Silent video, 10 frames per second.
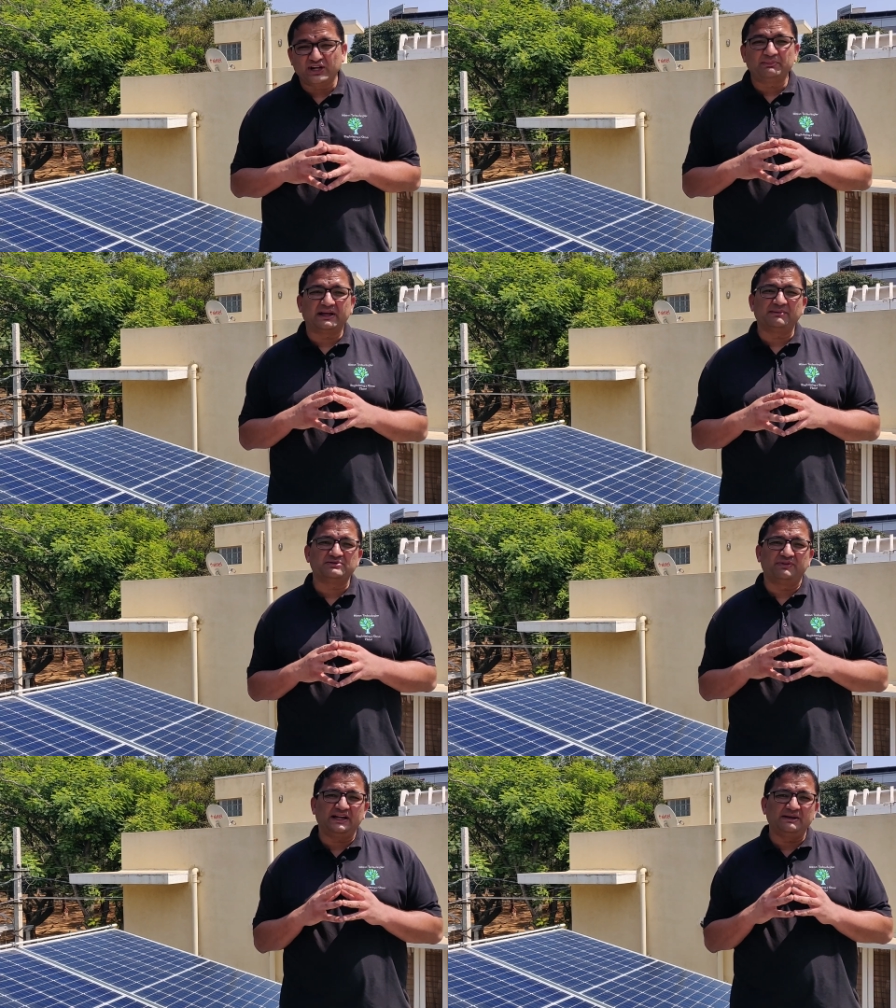So it
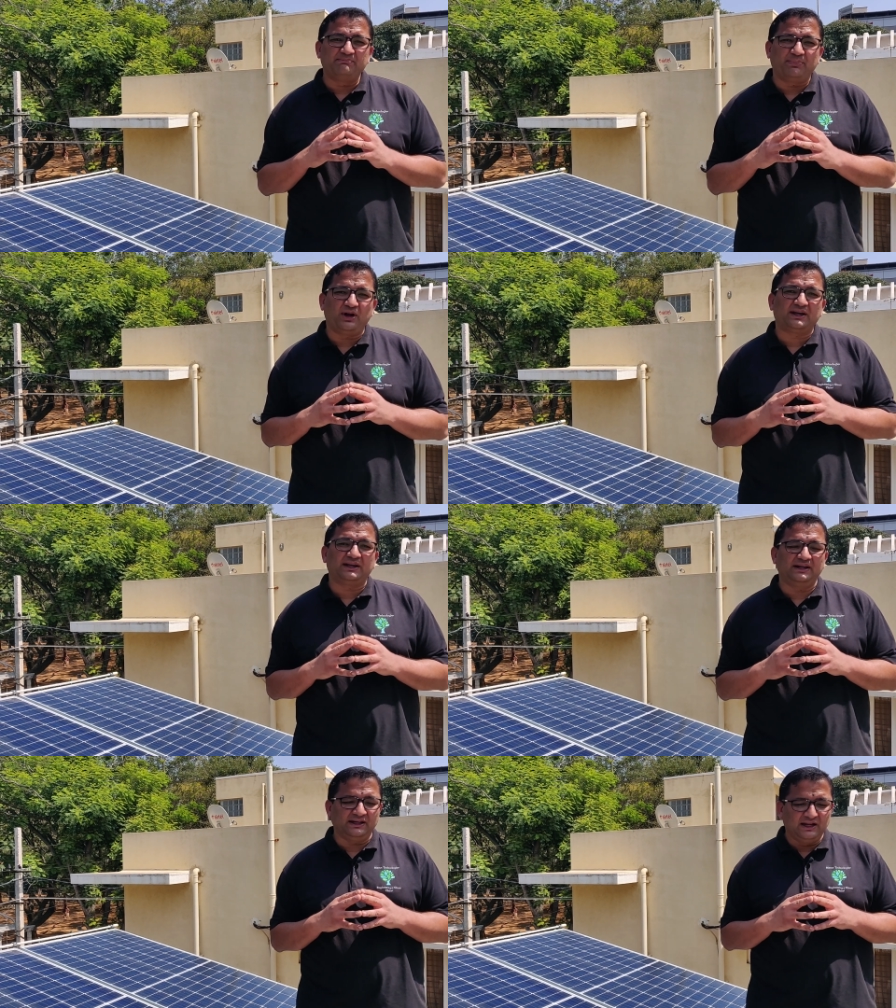becomes very
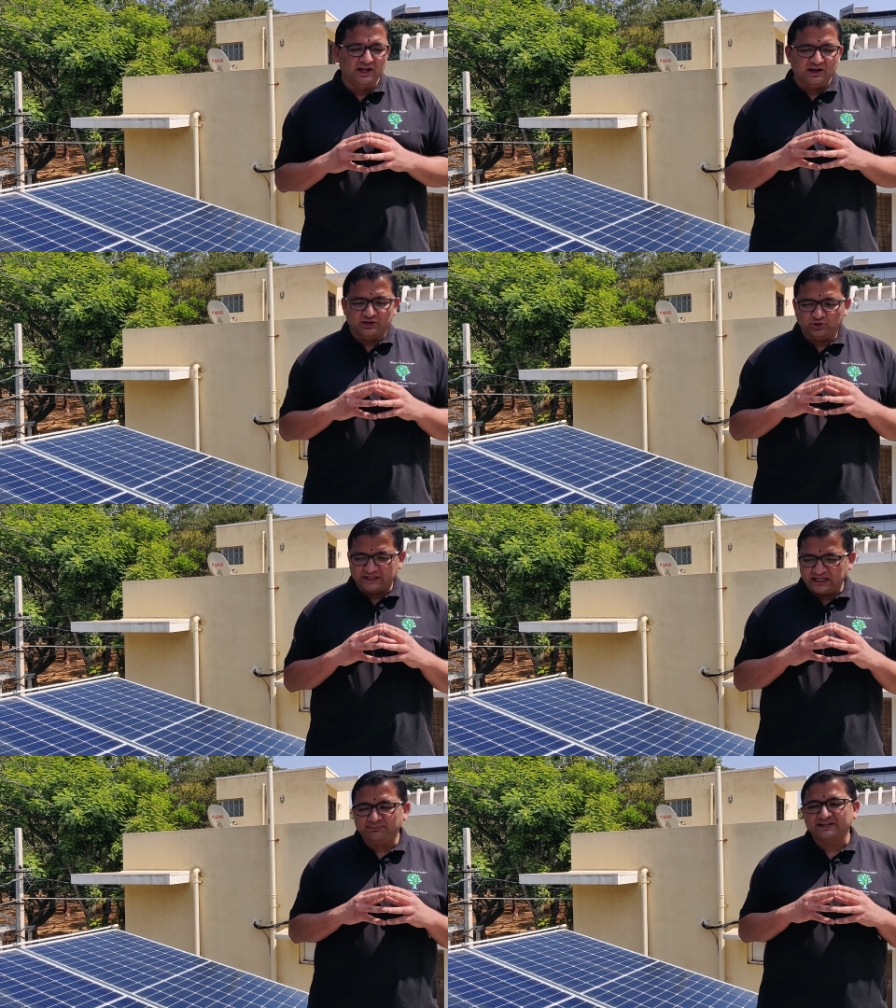important to
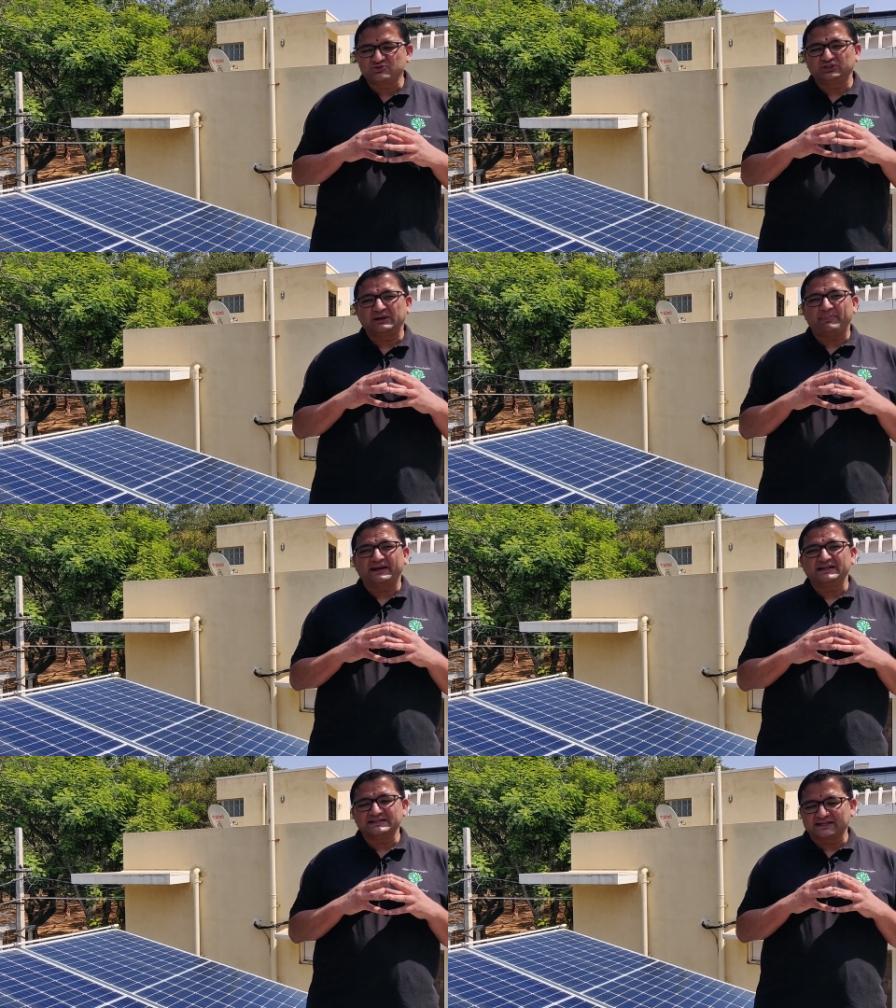keep the solar
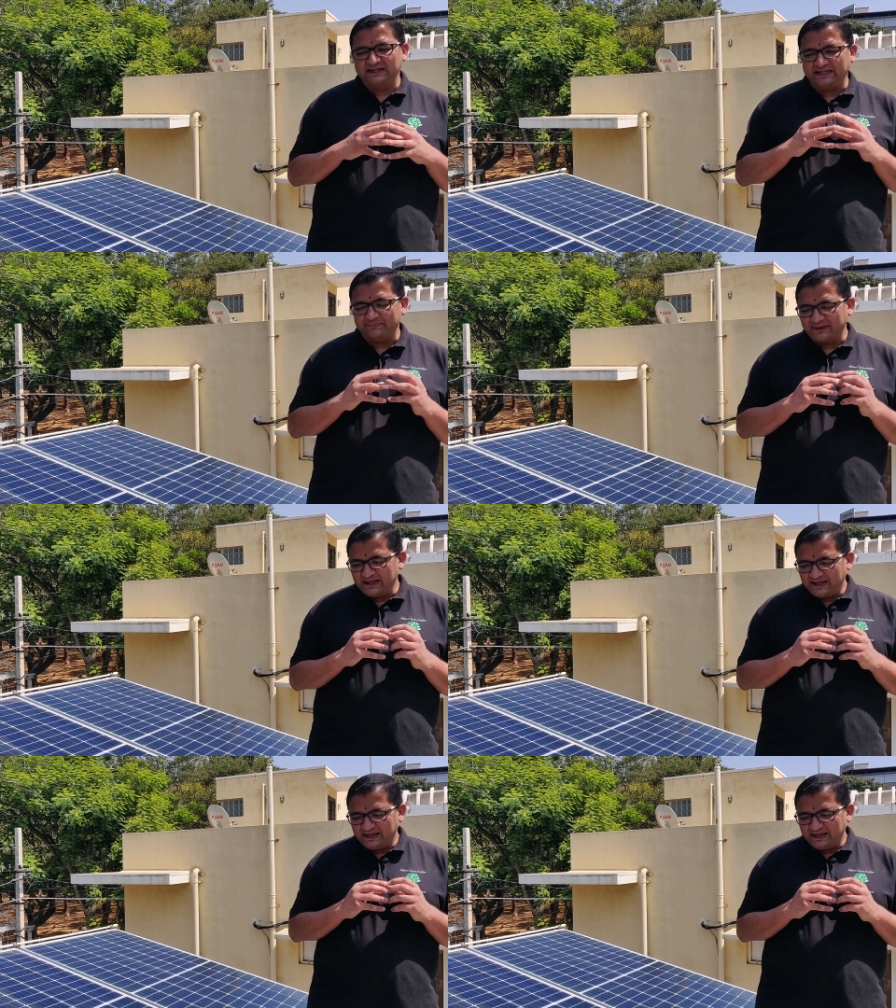panels clean.